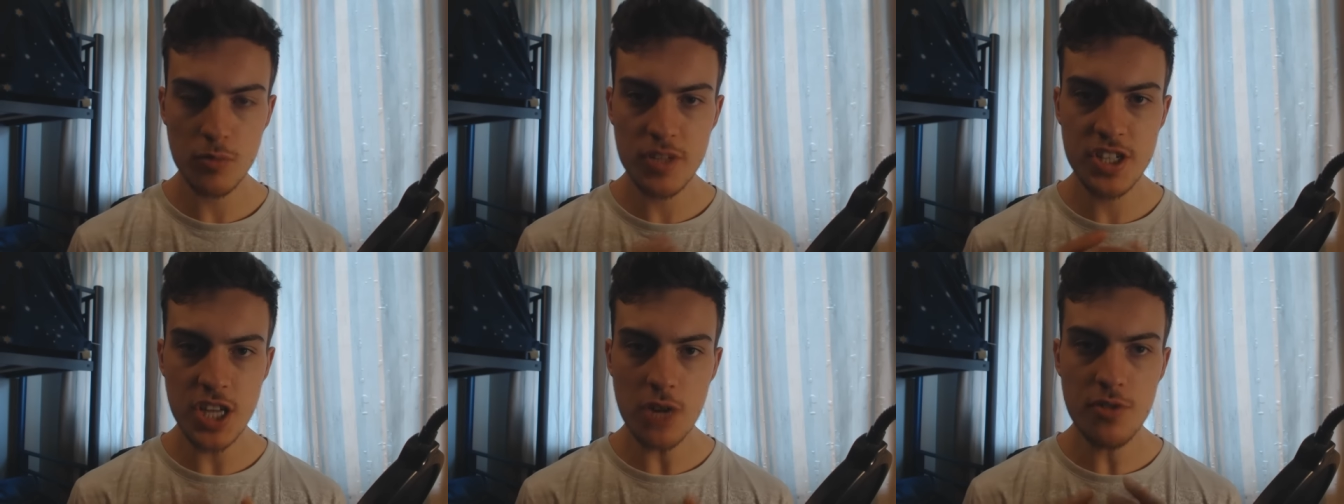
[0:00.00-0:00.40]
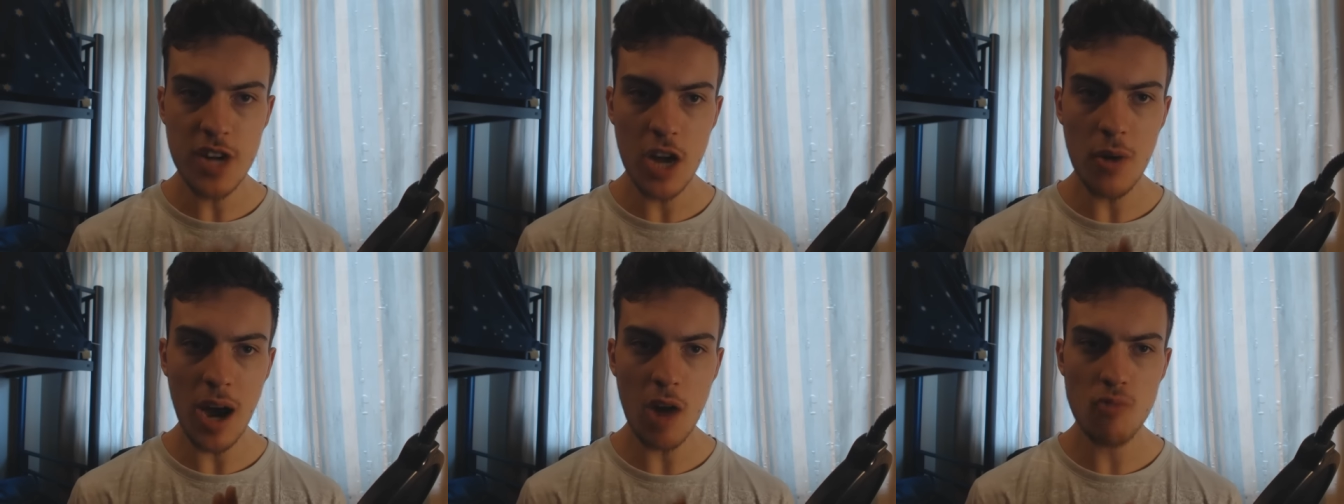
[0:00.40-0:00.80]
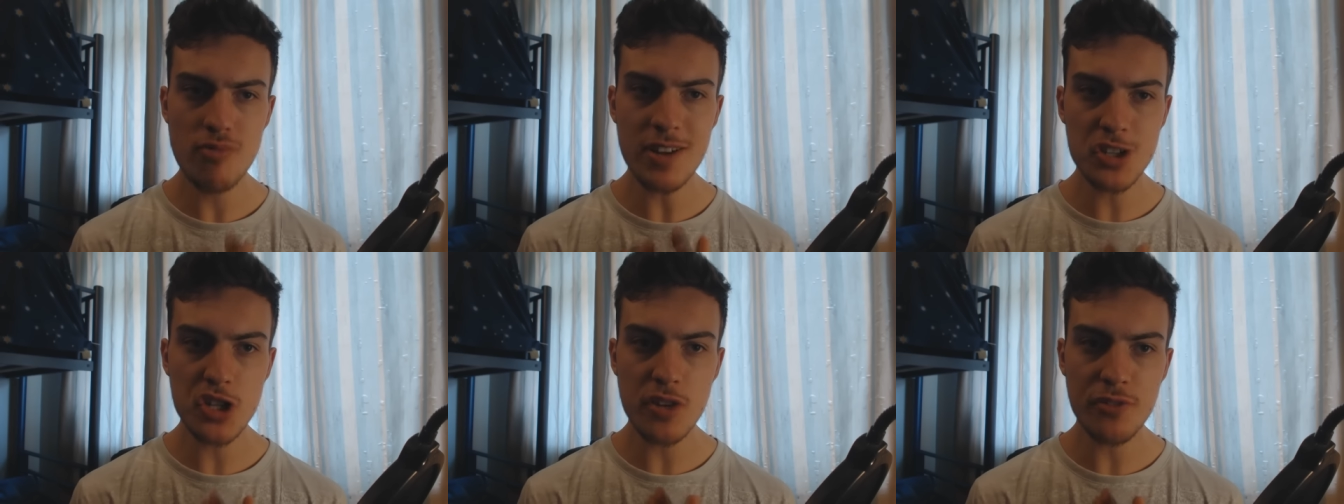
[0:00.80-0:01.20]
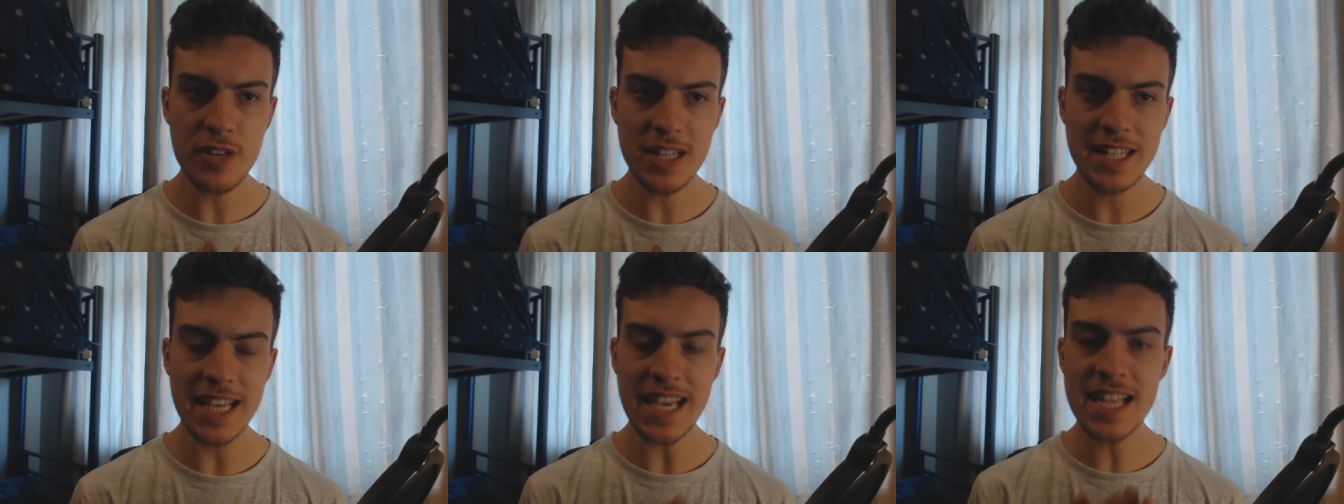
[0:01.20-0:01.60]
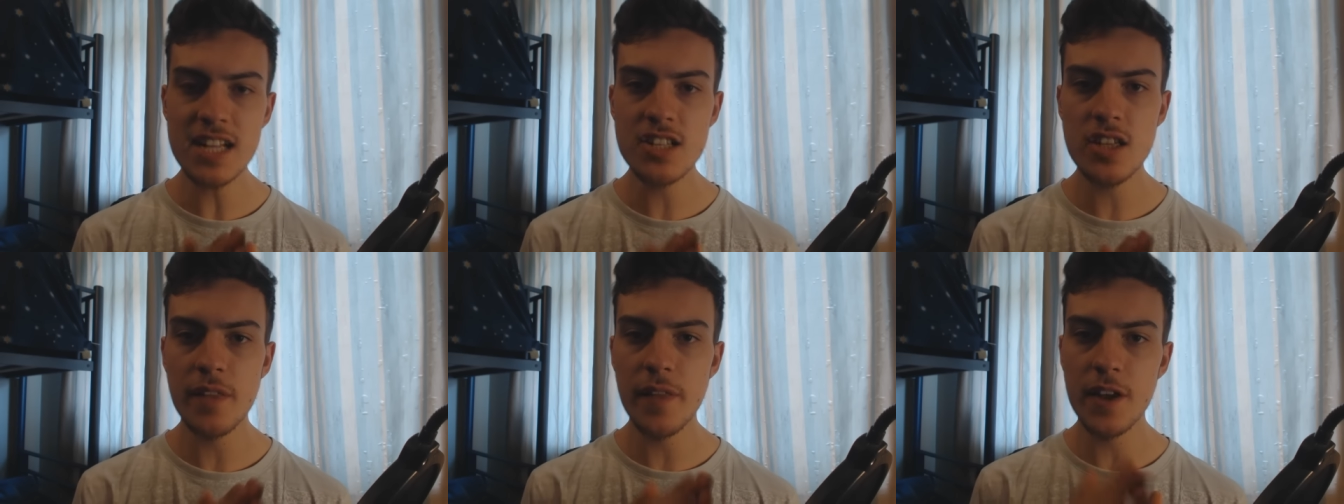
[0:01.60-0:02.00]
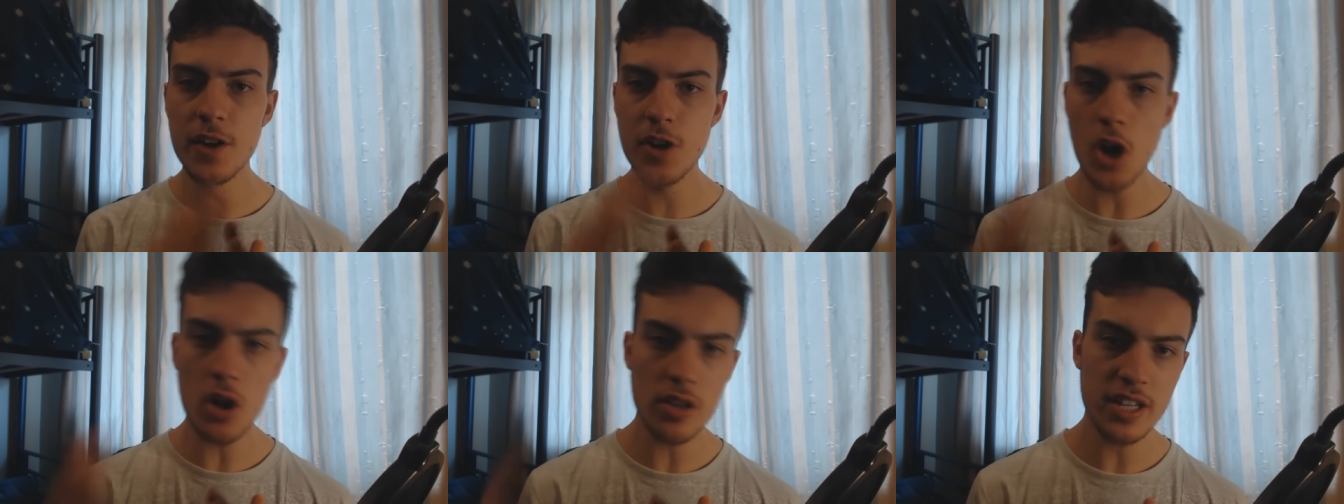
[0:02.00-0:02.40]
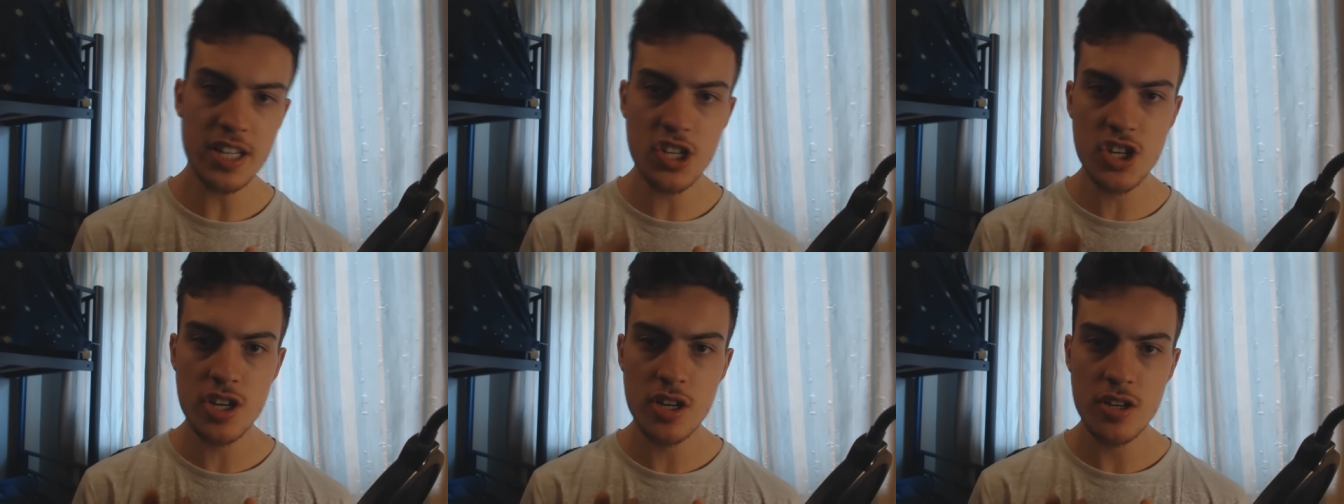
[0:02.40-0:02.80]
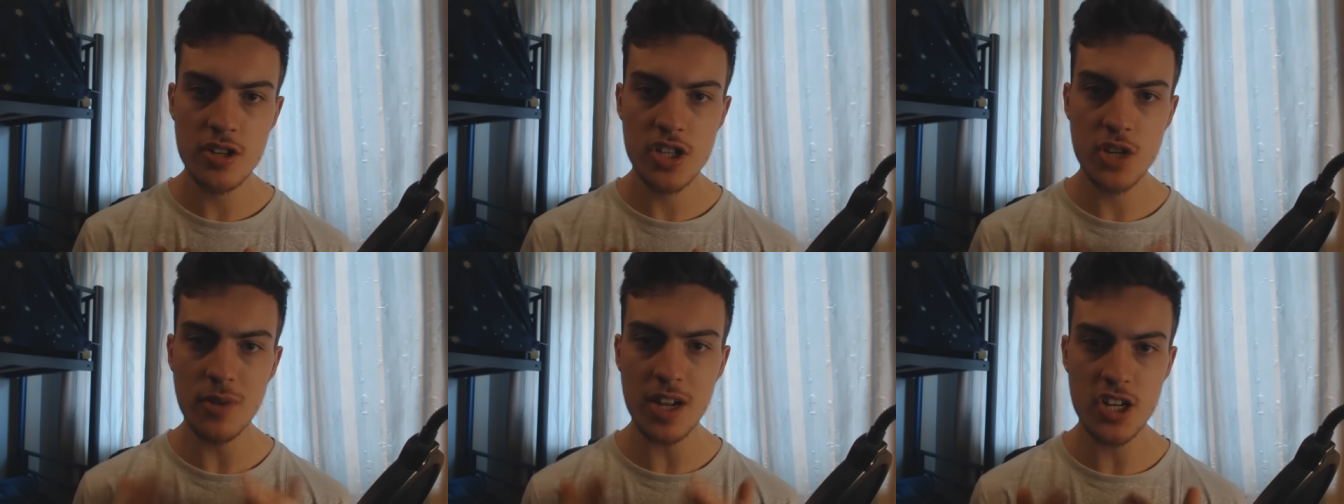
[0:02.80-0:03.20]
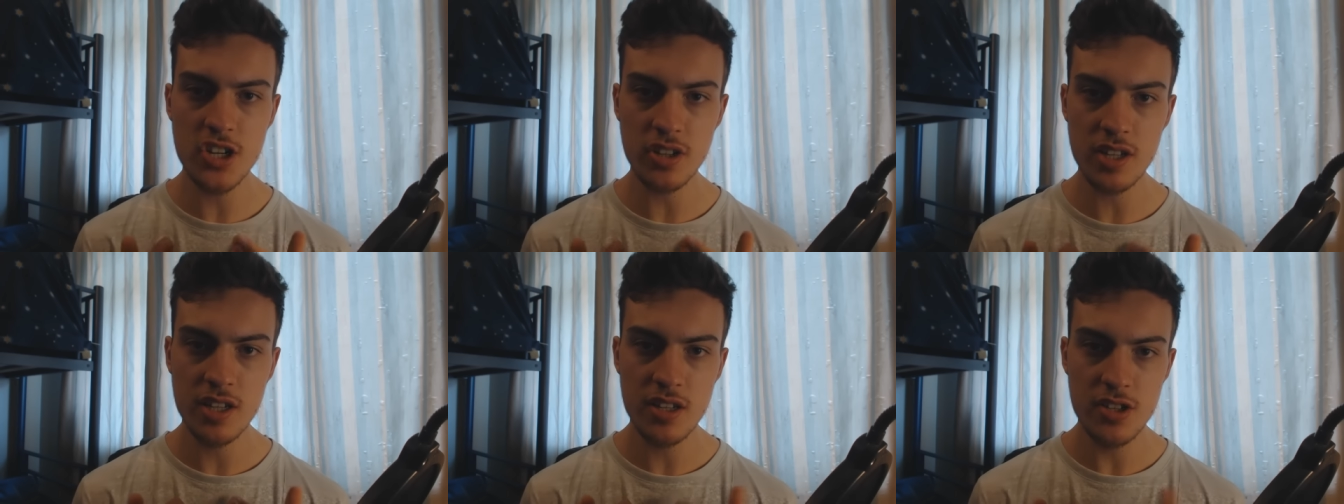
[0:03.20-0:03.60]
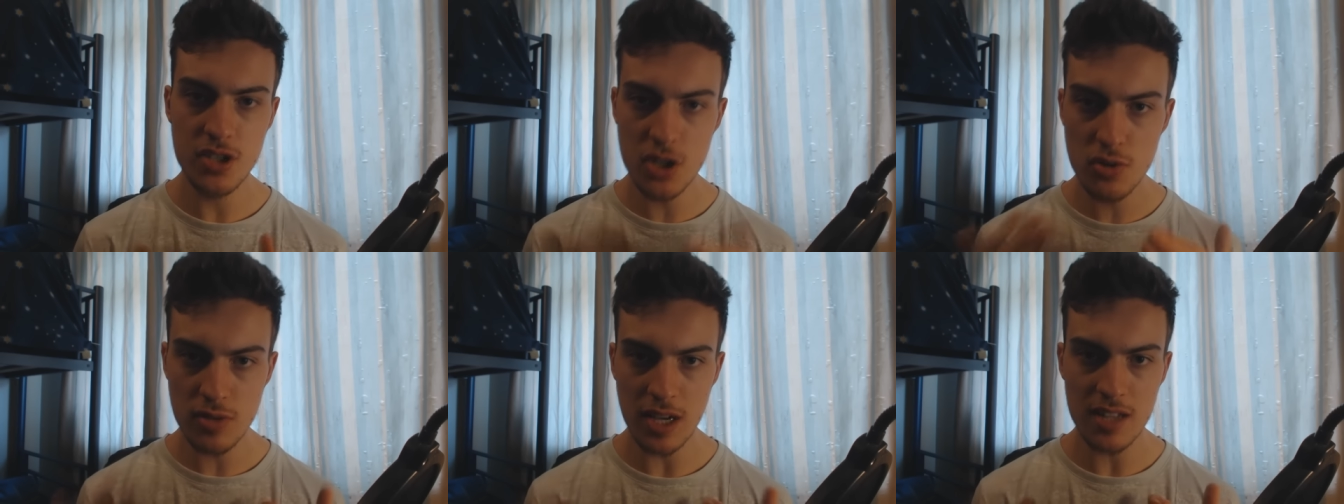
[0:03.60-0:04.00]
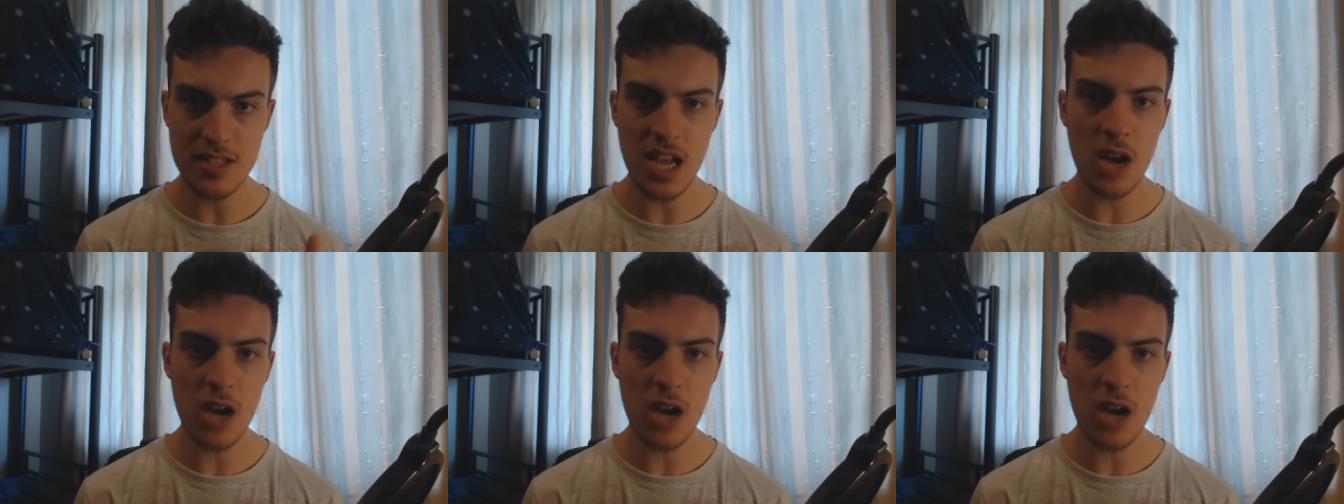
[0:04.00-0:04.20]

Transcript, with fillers: But we don't know how Richtofen gained the knowledge to actually do that,